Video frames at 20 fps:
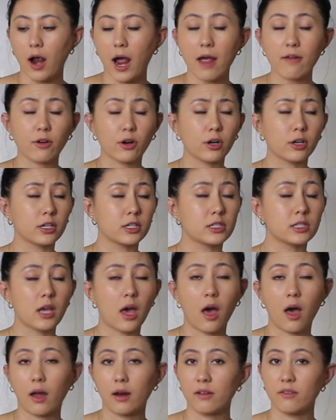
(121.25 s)
I've heard a
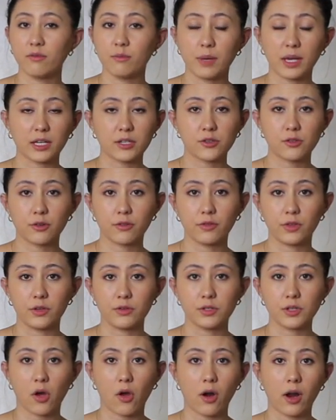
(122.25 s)
ton of mixed reviews
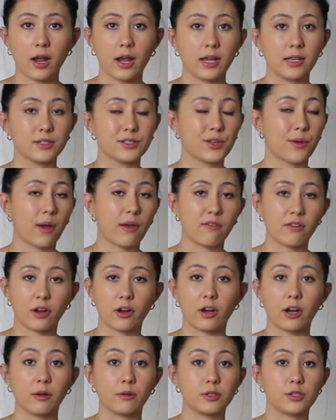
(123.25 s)
on it, and so I figured
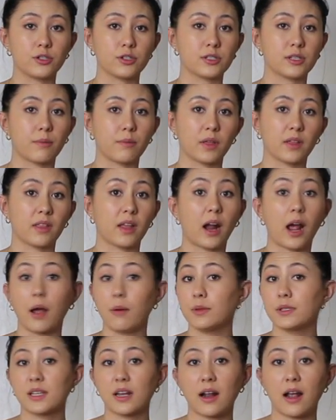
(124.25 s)
it was just something that I
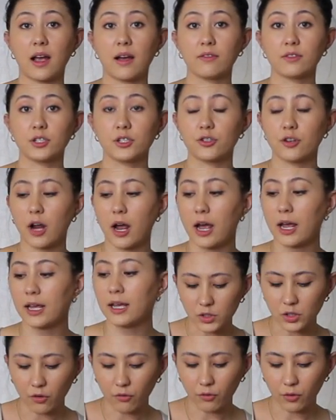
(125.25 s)
was gonna have to try.
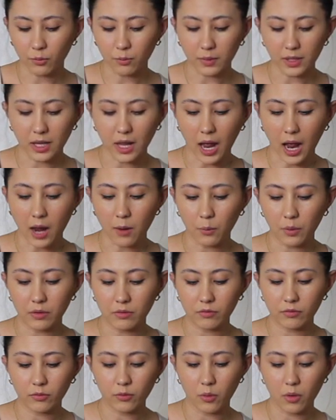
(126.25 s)
For me, I went
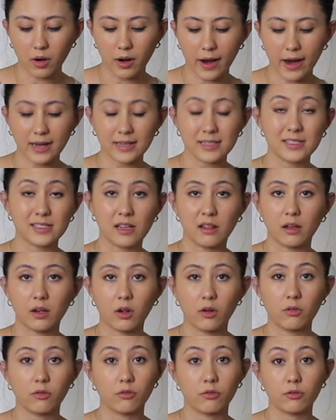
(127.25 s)
for a
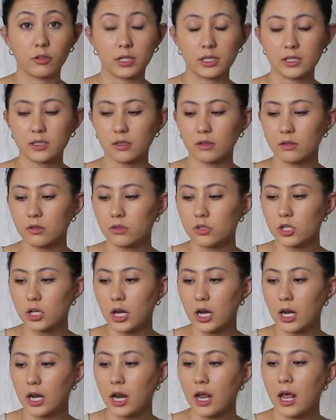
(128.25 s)
silicone-free
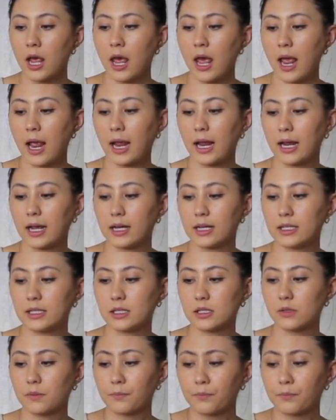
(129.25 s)
solution, and